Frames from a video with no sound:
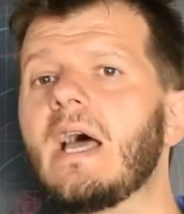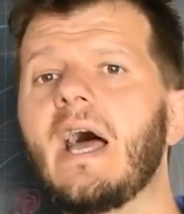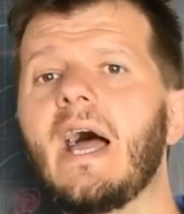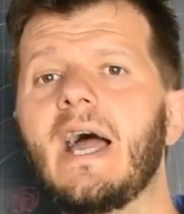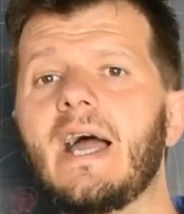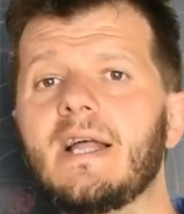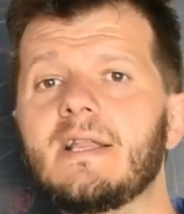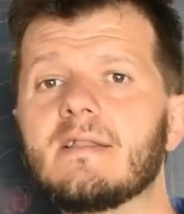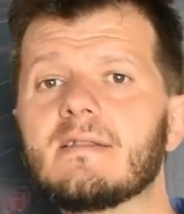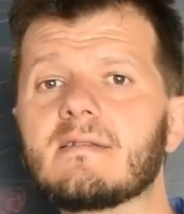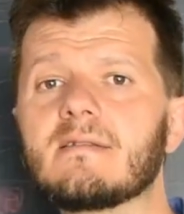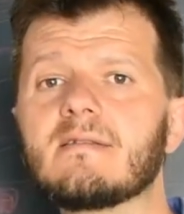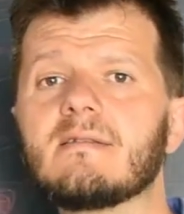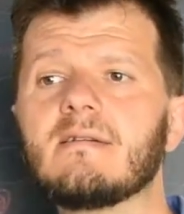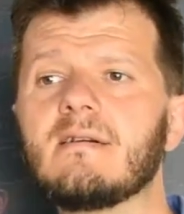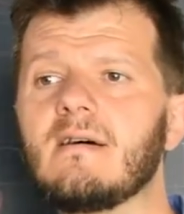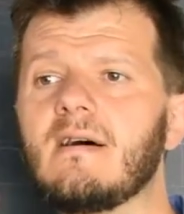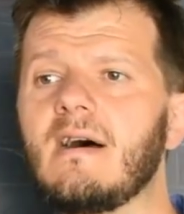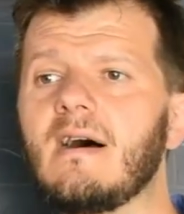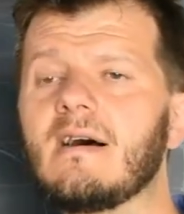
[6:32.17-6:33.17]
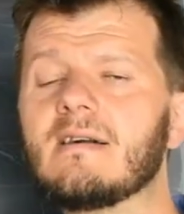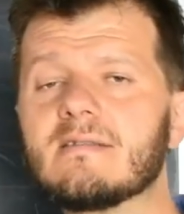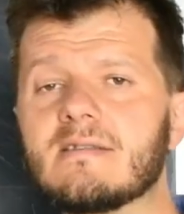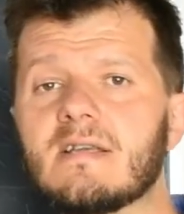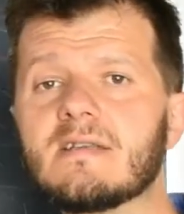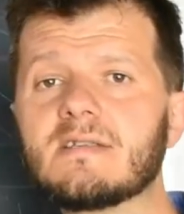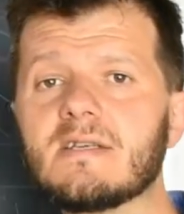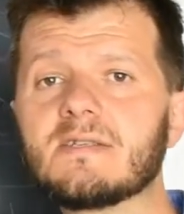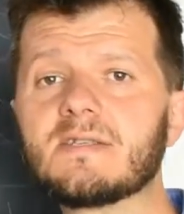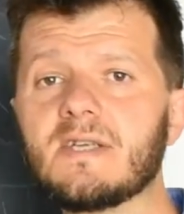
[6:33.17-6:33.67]
And
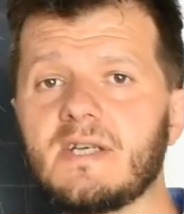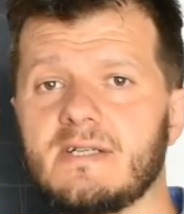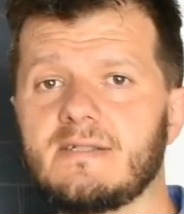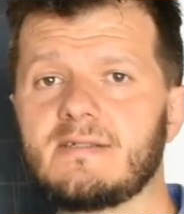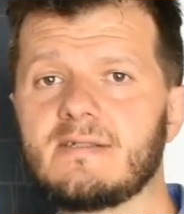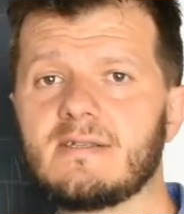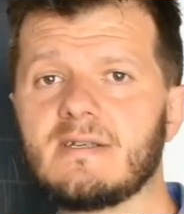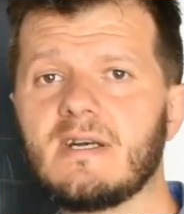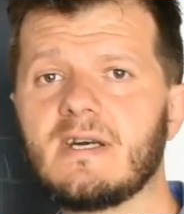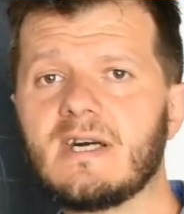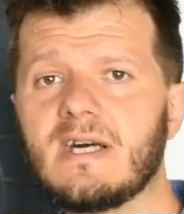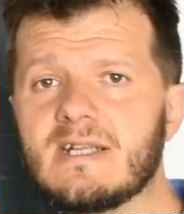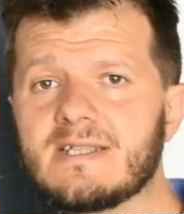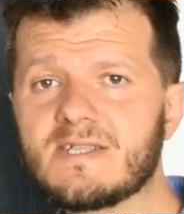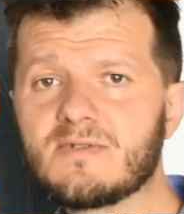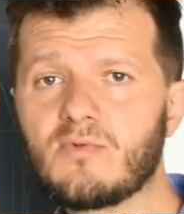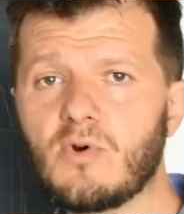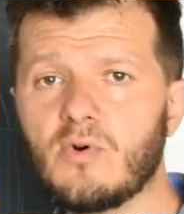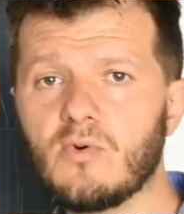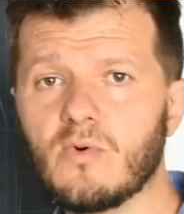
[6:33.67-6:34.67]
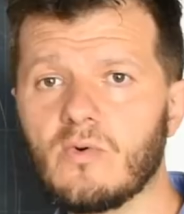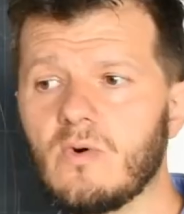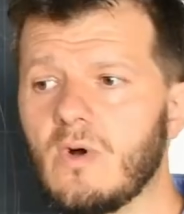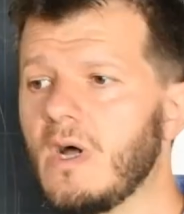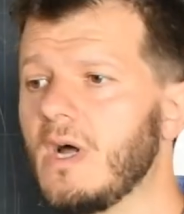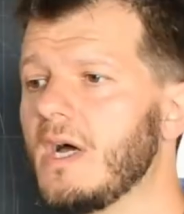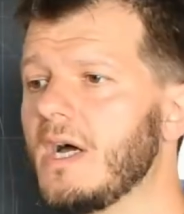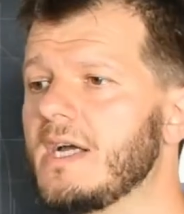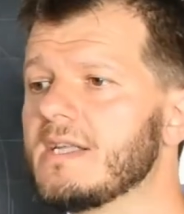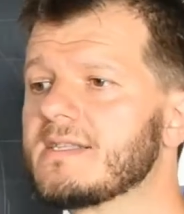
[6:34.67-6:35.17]
this is it. It's true.
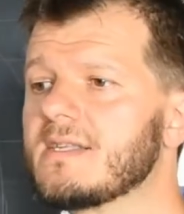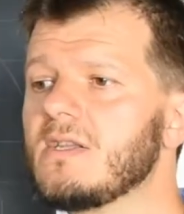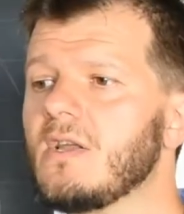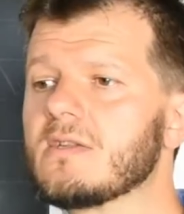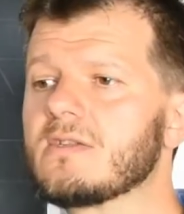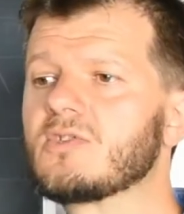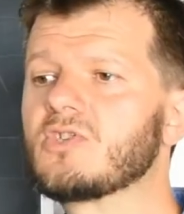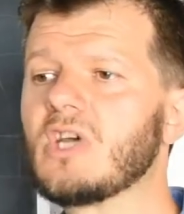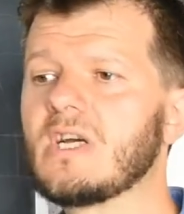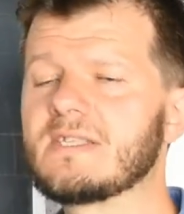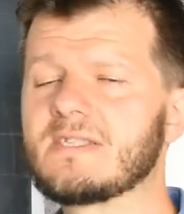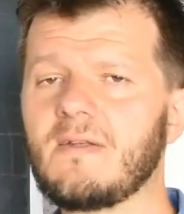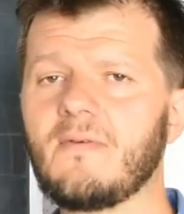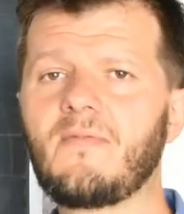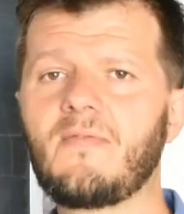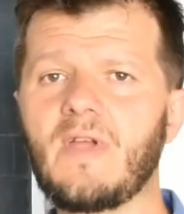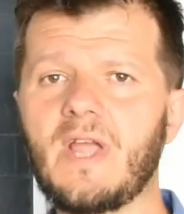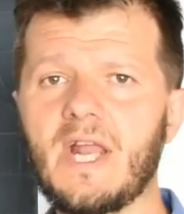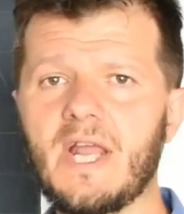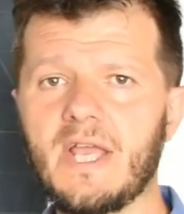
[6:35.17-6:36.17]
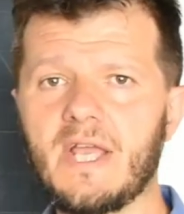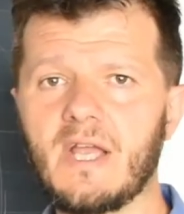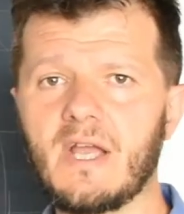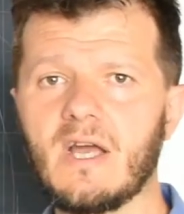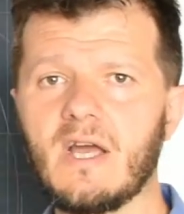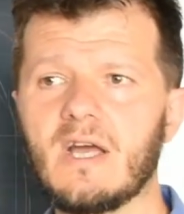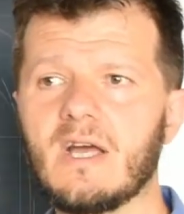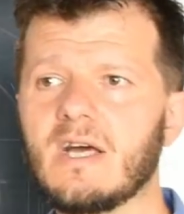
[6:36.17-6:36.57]
It's not just a feeling.